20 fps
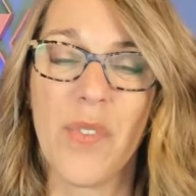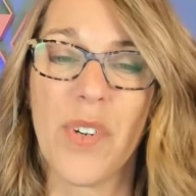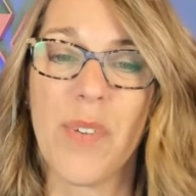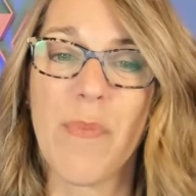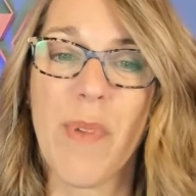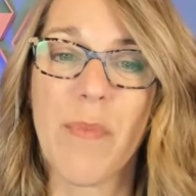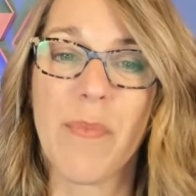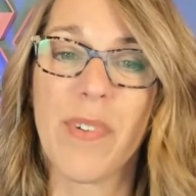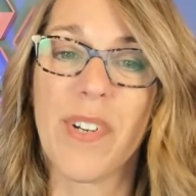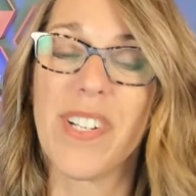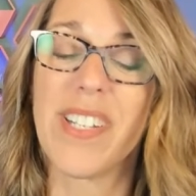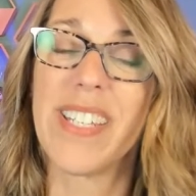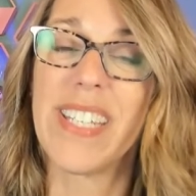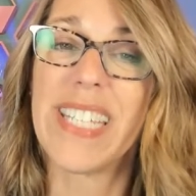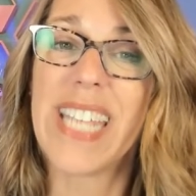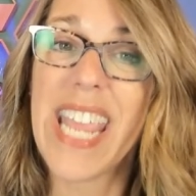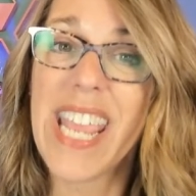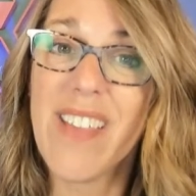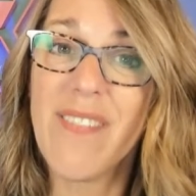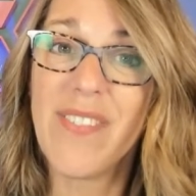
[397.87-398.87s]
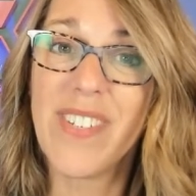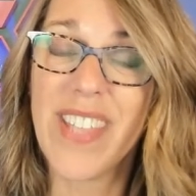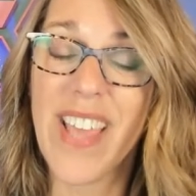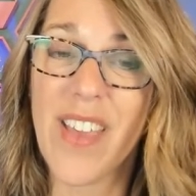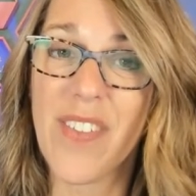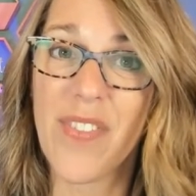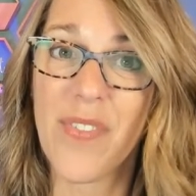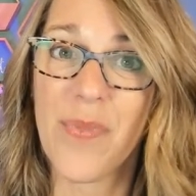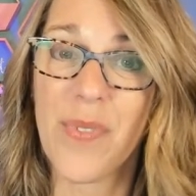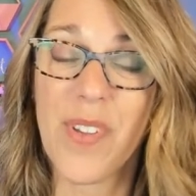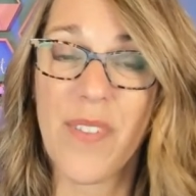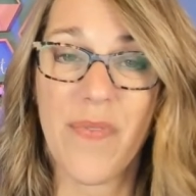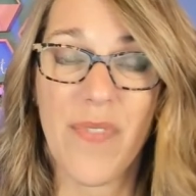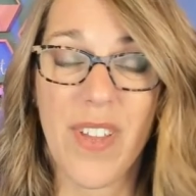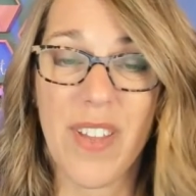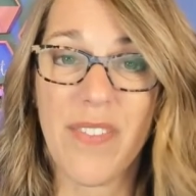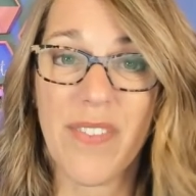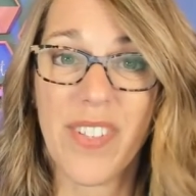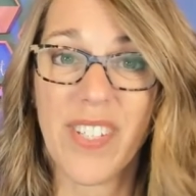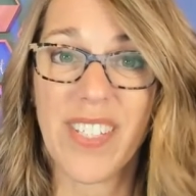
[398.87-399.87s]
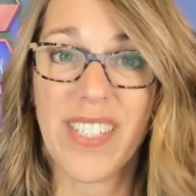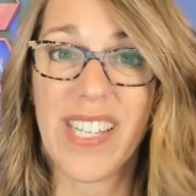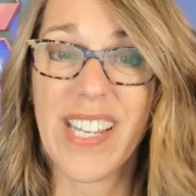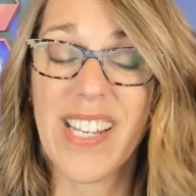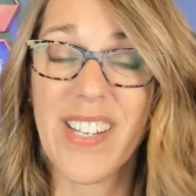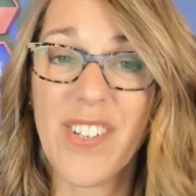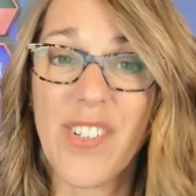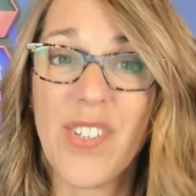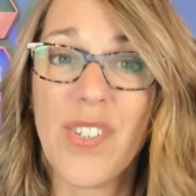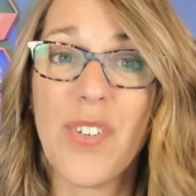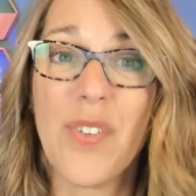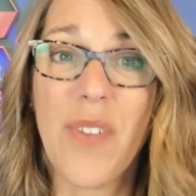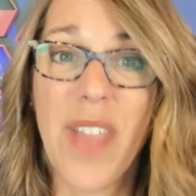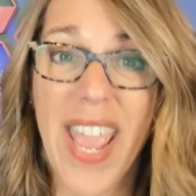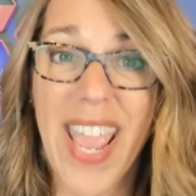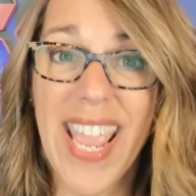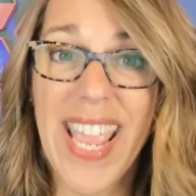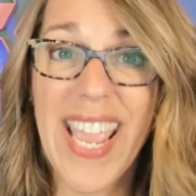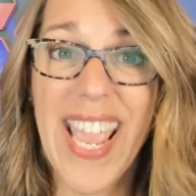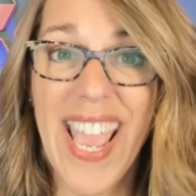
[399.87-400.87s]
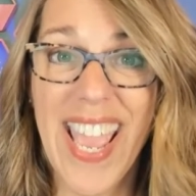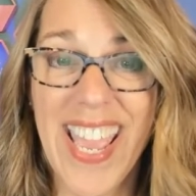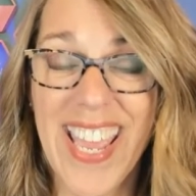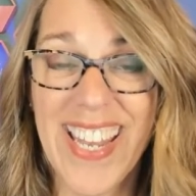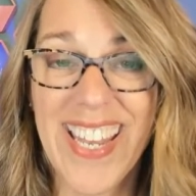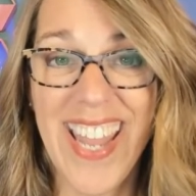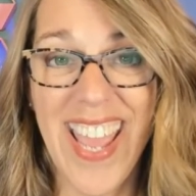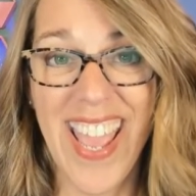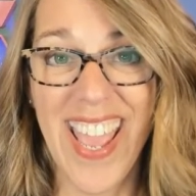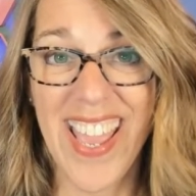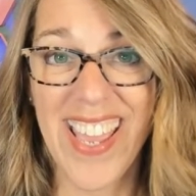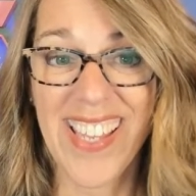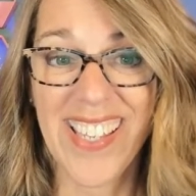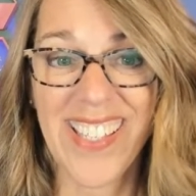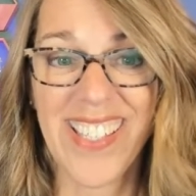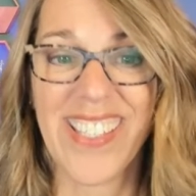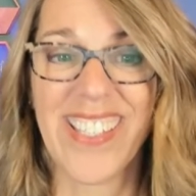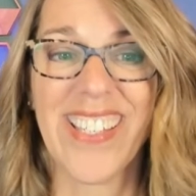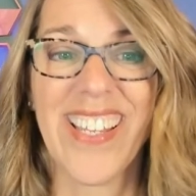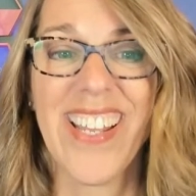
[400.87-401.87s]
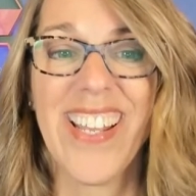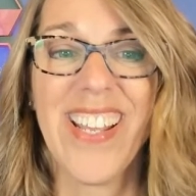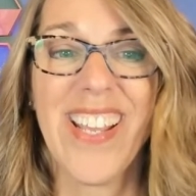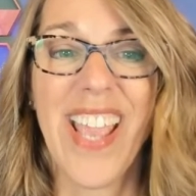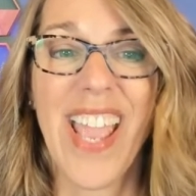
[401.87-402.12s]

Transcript: Remember it saved that 3 fifths into ANS.